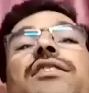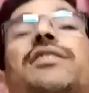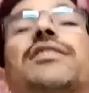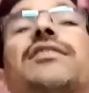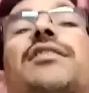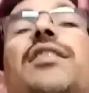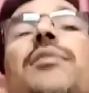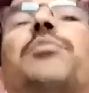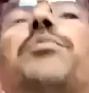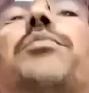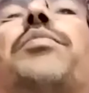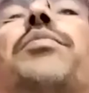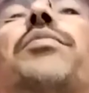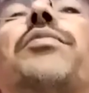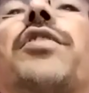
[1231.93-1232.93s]
sub
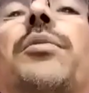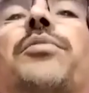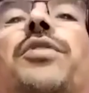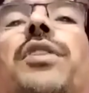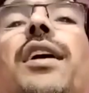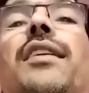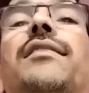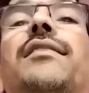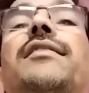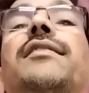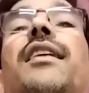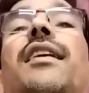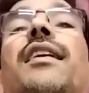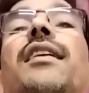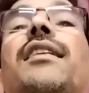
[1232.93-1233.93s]
subsidize
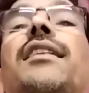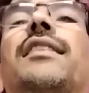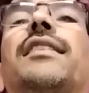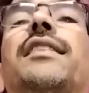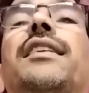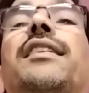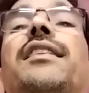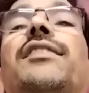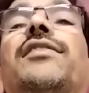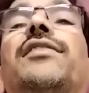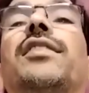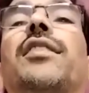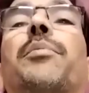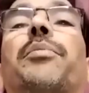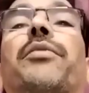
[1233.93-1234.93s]
the degrees in
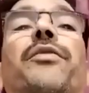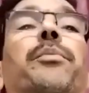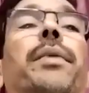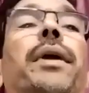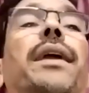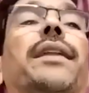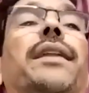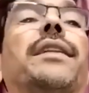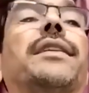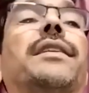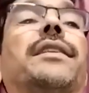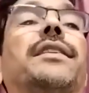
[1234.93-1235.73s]
the pain.